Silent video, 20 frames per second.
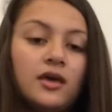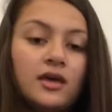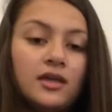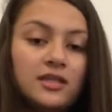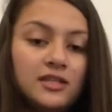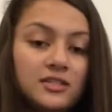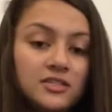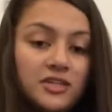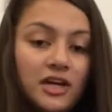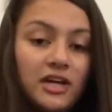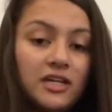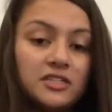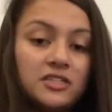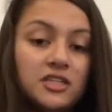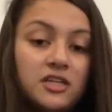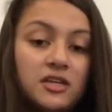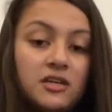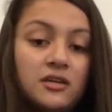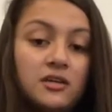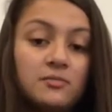This
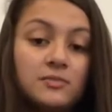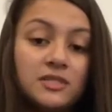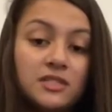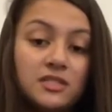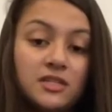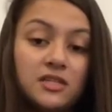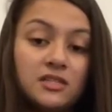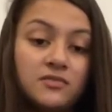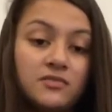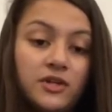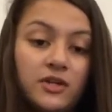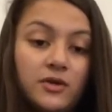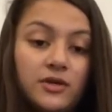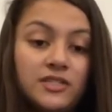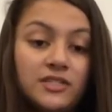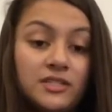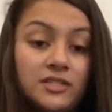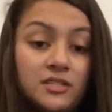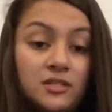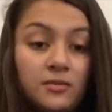strategy misleads
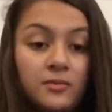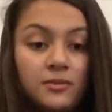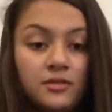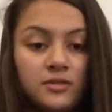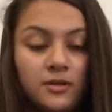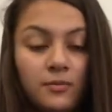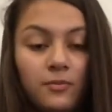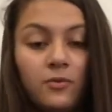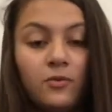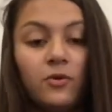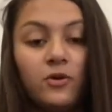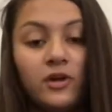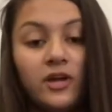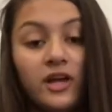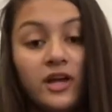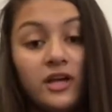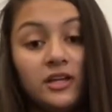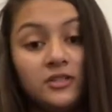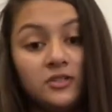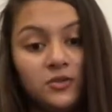viewers into
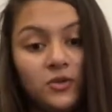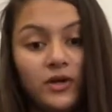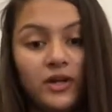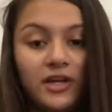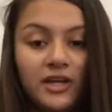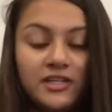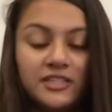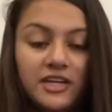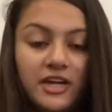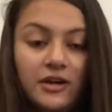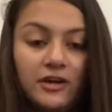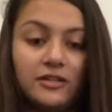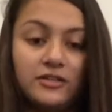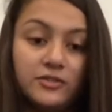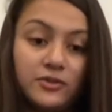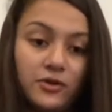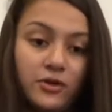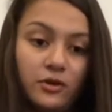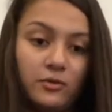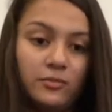supporting and joining a
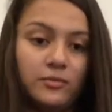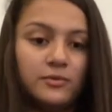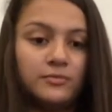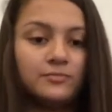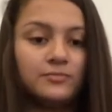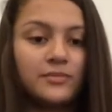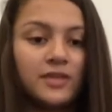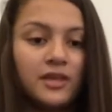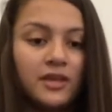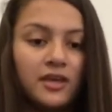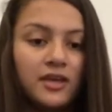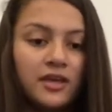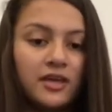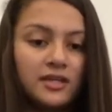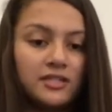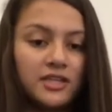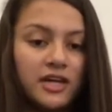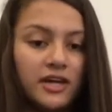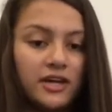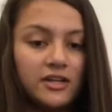terrorist group.
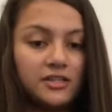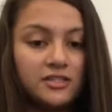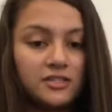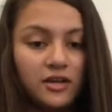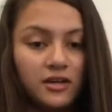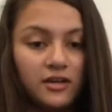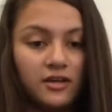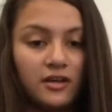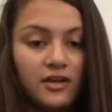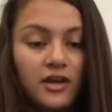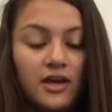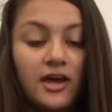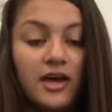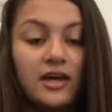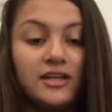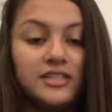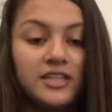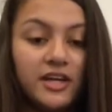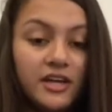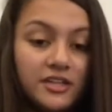
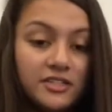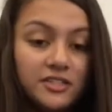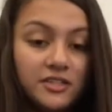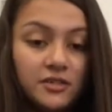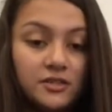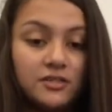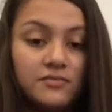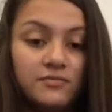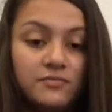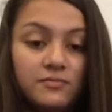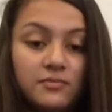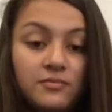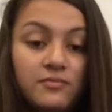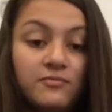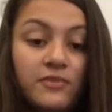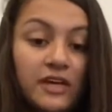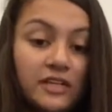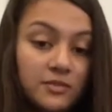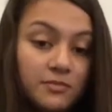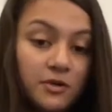Terrorists use
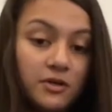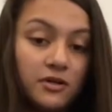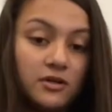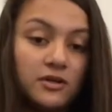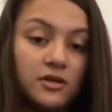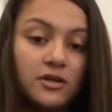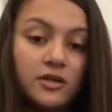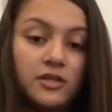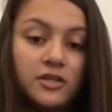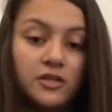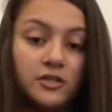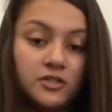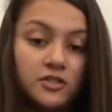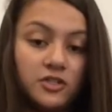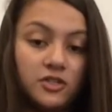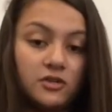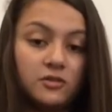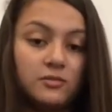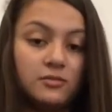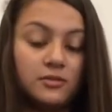Facebook,
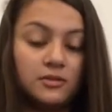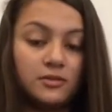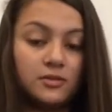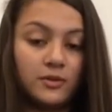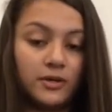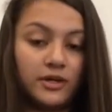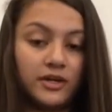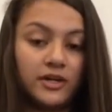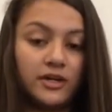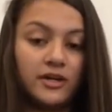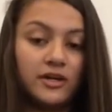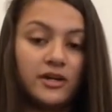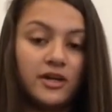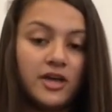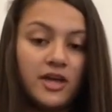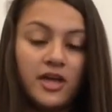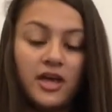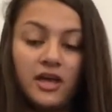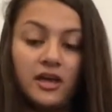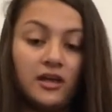YouTube, Twitter,
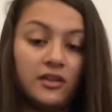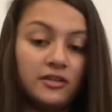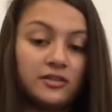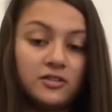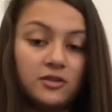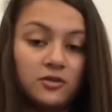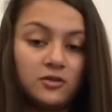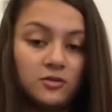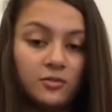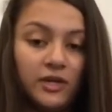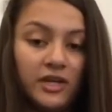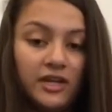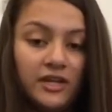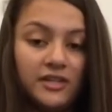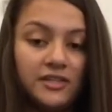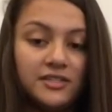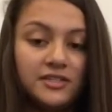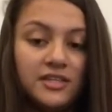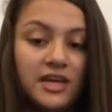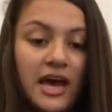and other social
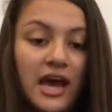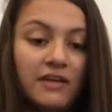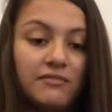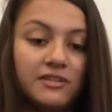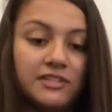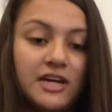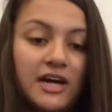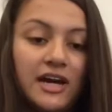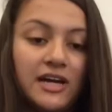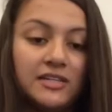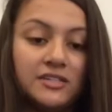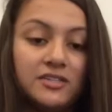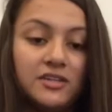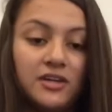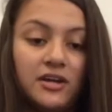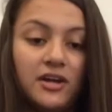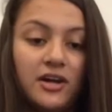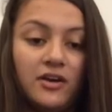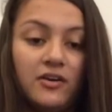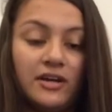medias to advertise
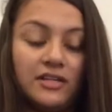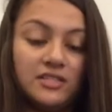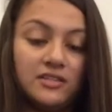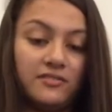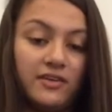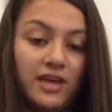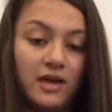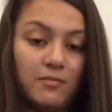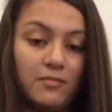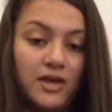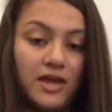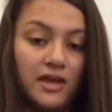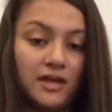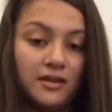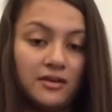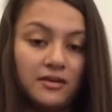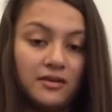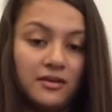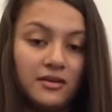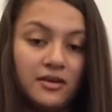their aggressive campaign.